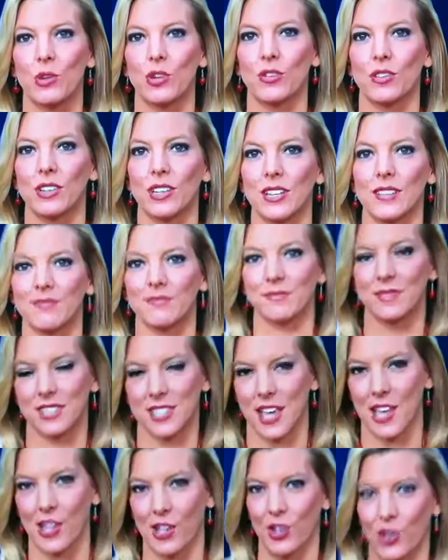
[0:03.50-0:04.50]
community
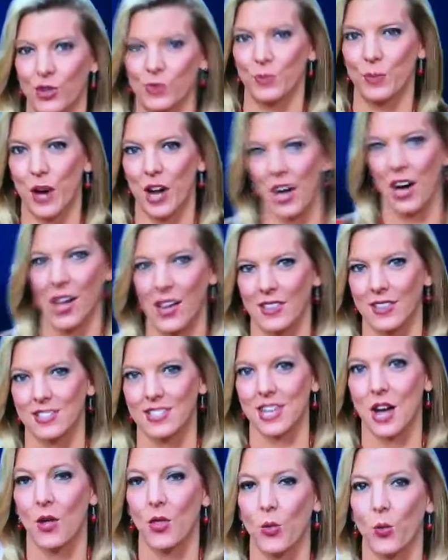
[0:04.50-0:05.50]
saying goodbye. The
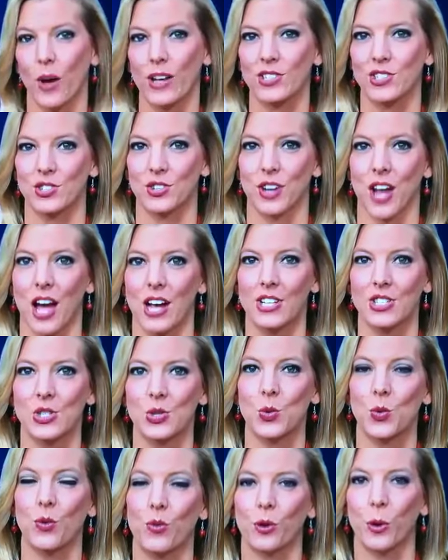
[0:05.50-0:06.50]
Southwestern High School
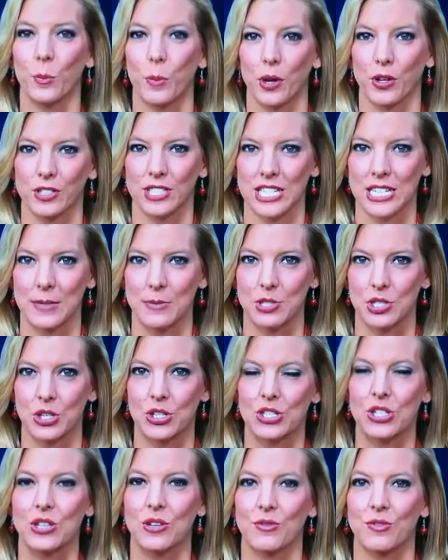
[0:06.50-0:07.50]
football team took to
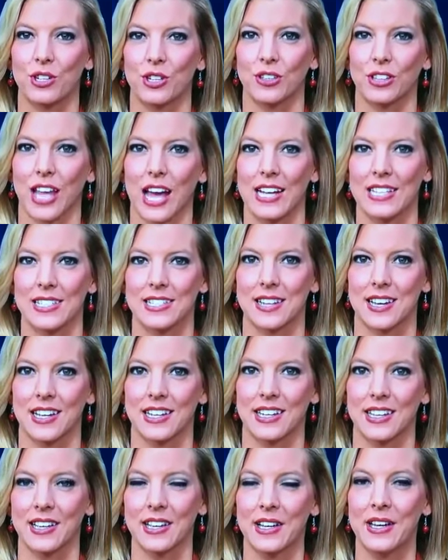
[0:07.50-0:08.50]
the field last night,
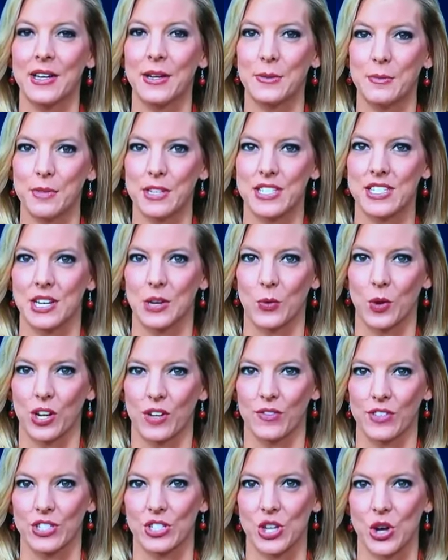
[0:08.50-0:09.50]
missing one of
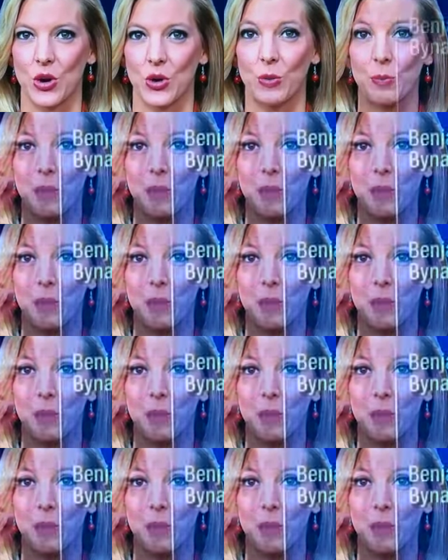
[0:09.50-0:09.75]
its own.